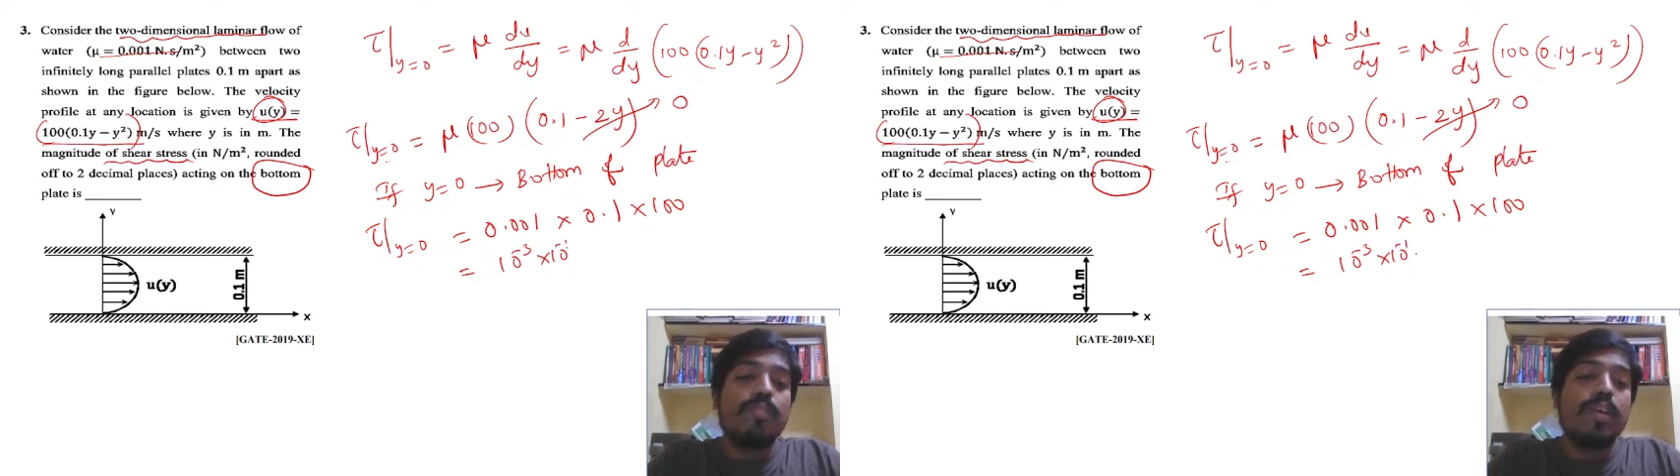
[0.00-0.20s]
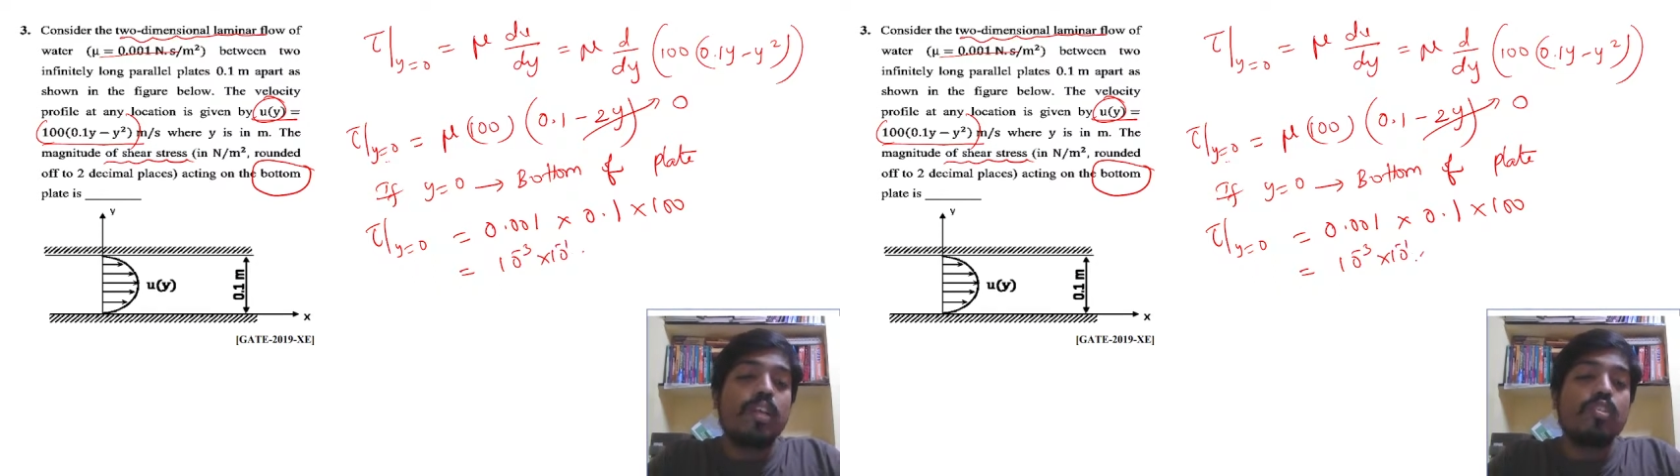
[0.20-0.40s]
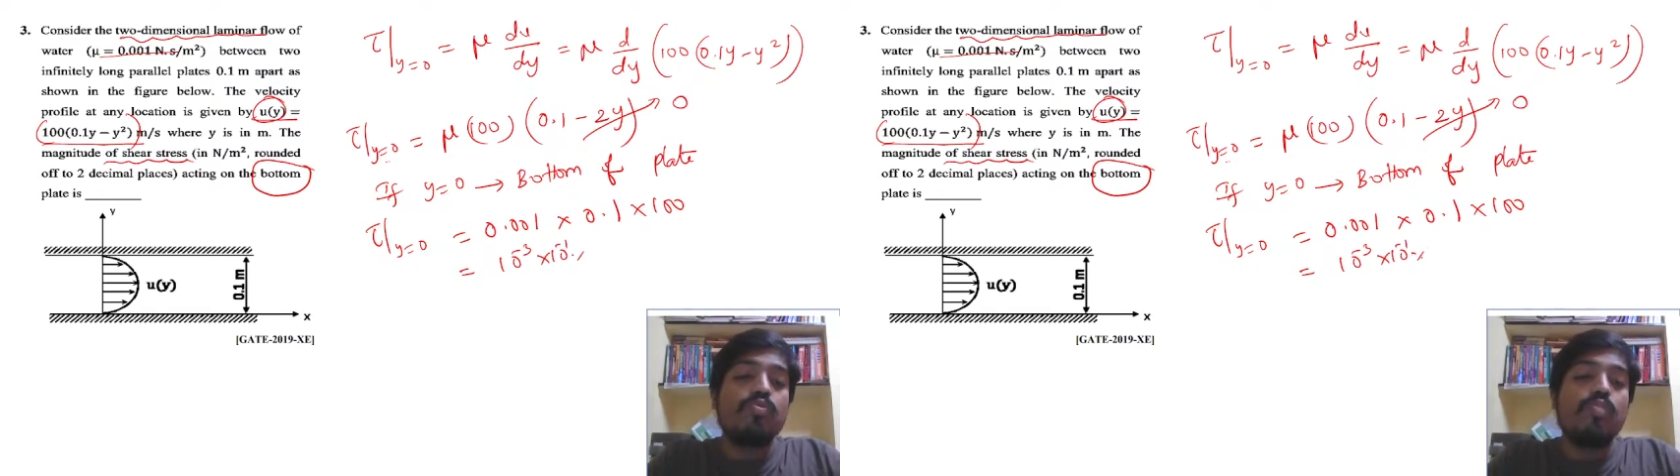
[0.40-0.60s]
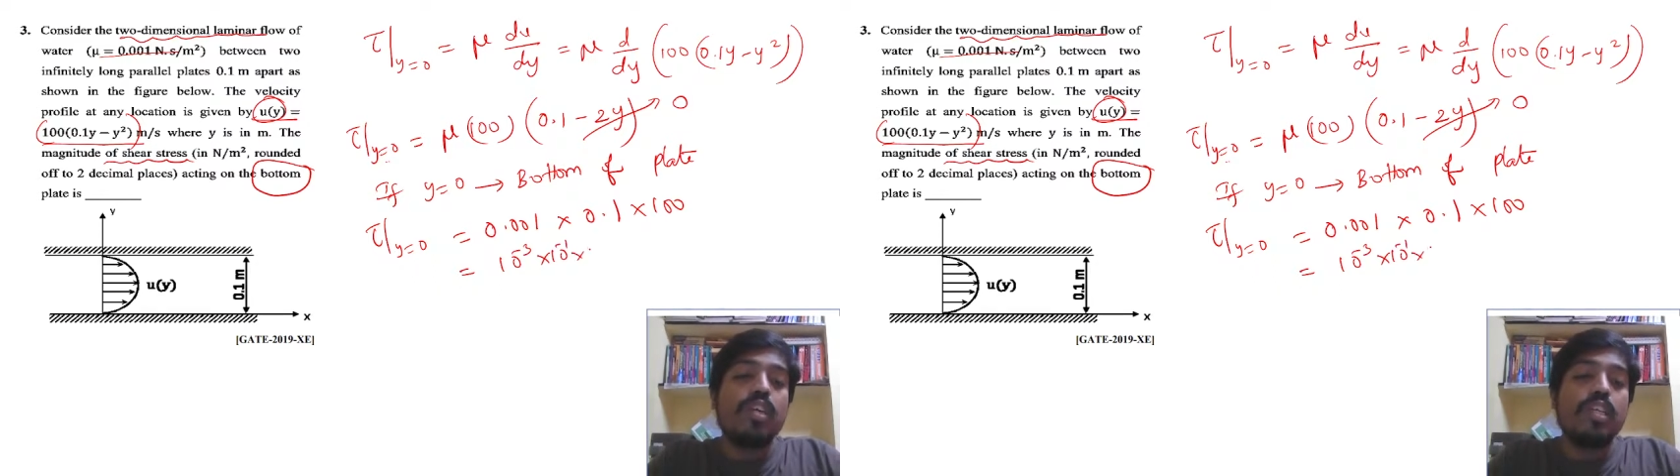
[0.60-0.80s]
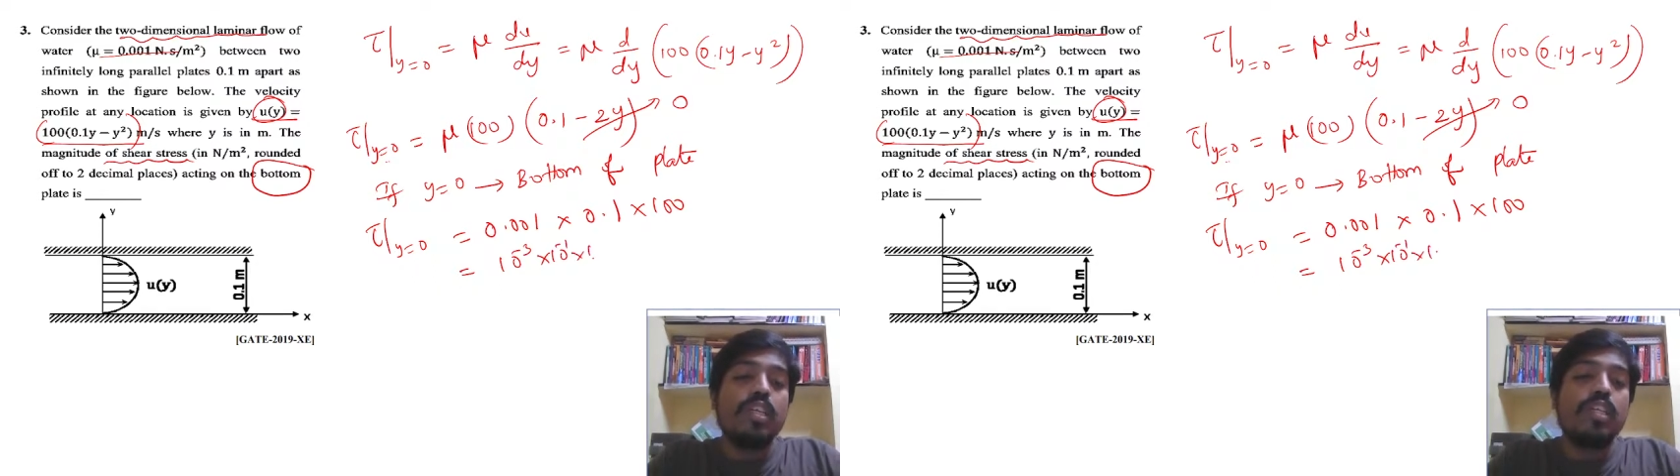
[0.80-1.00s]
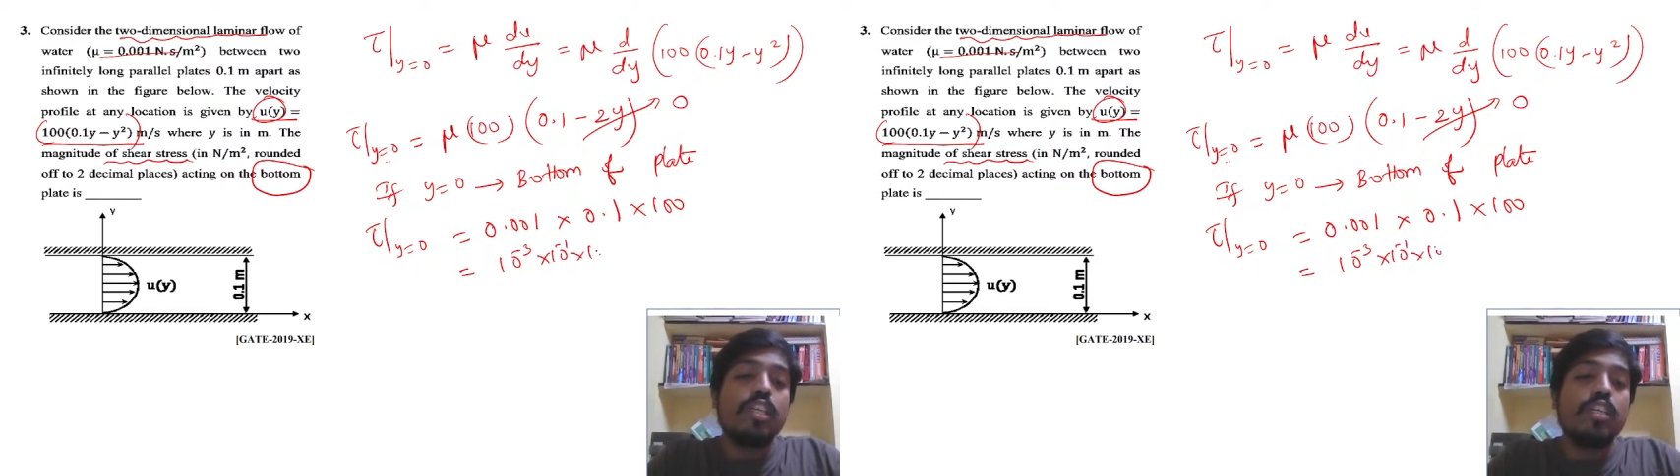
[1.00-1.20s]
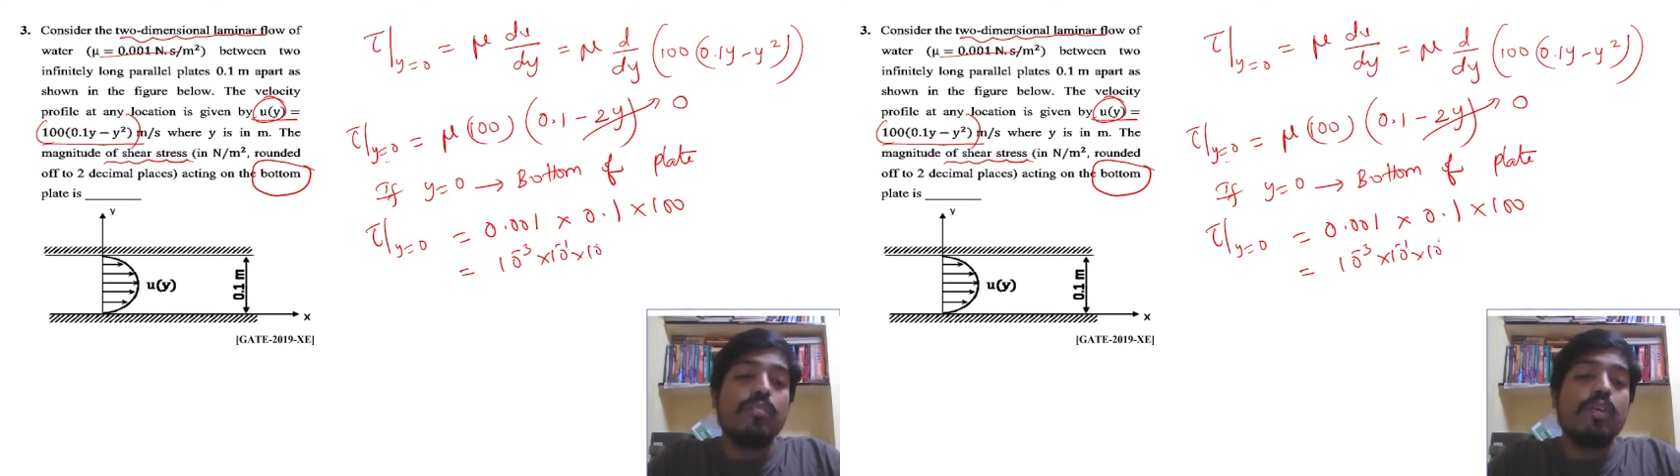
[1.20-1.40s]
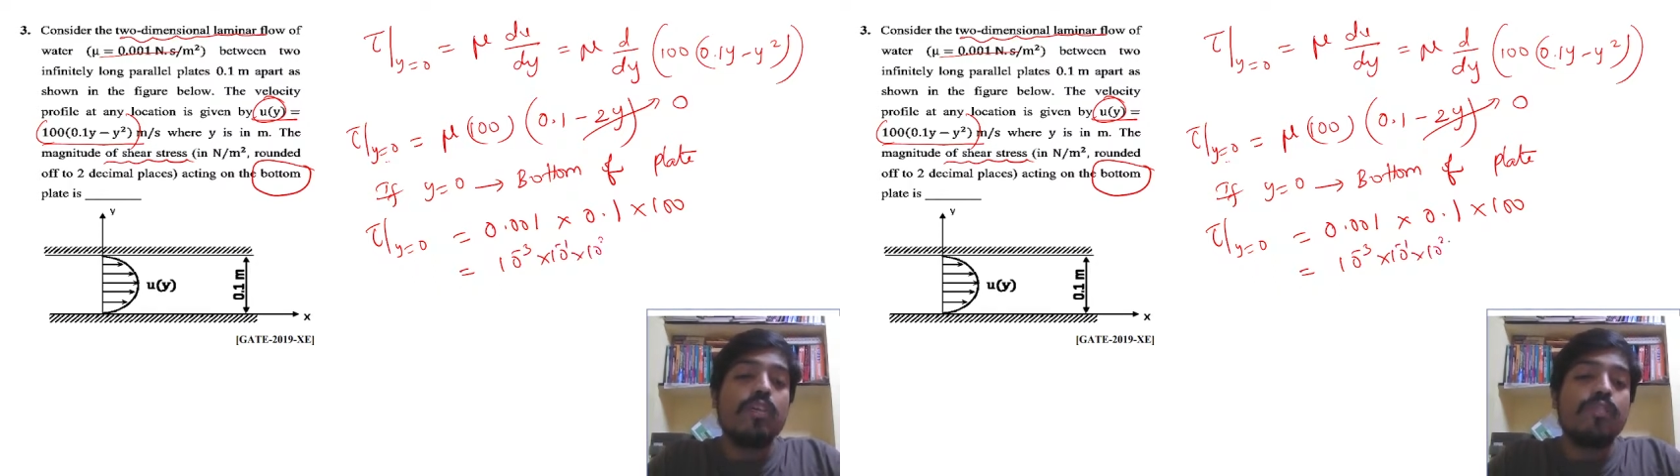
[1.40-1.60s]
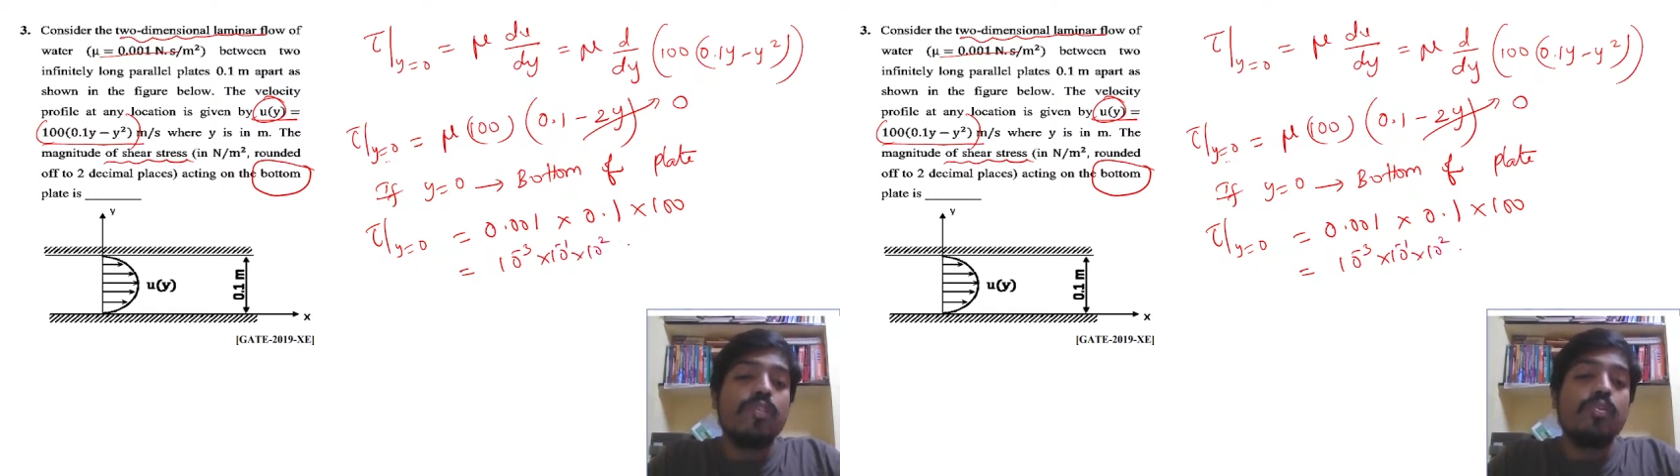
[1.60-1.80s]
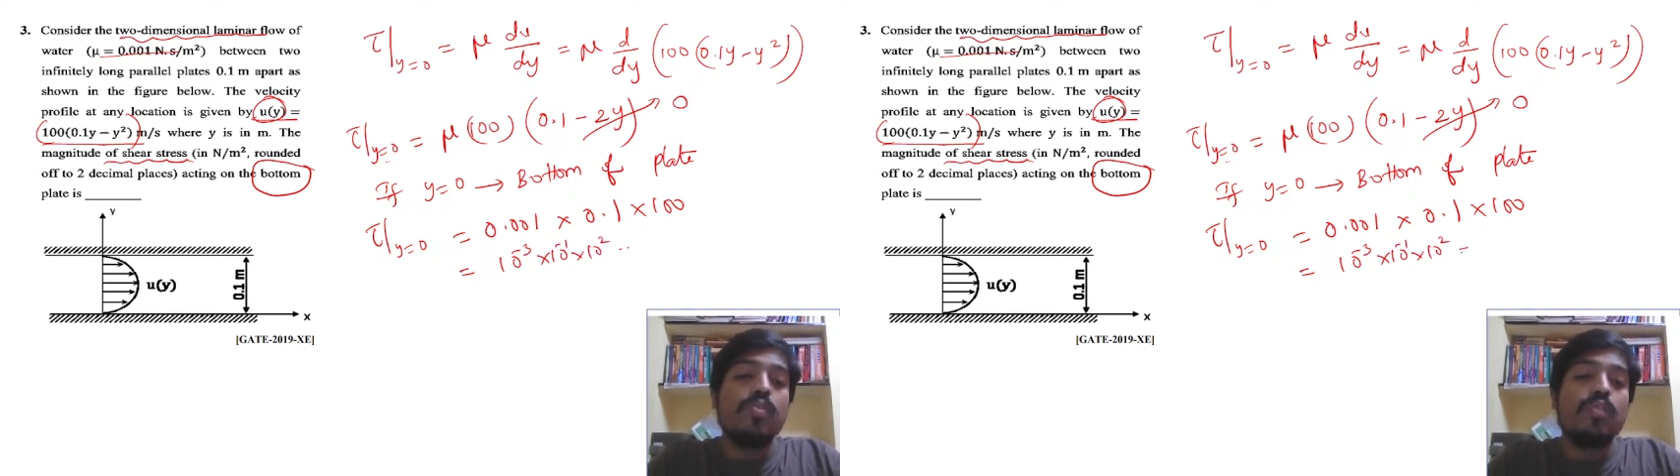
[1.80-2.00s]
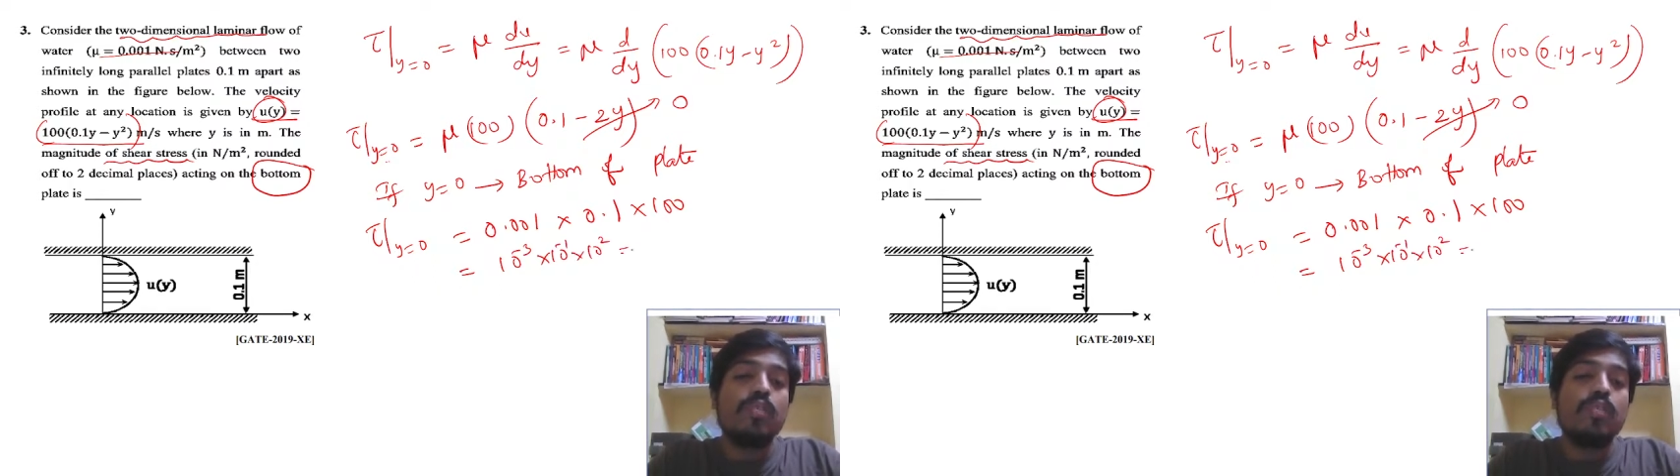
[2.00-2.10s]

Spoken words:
minus 1 into 10 to the power of 2,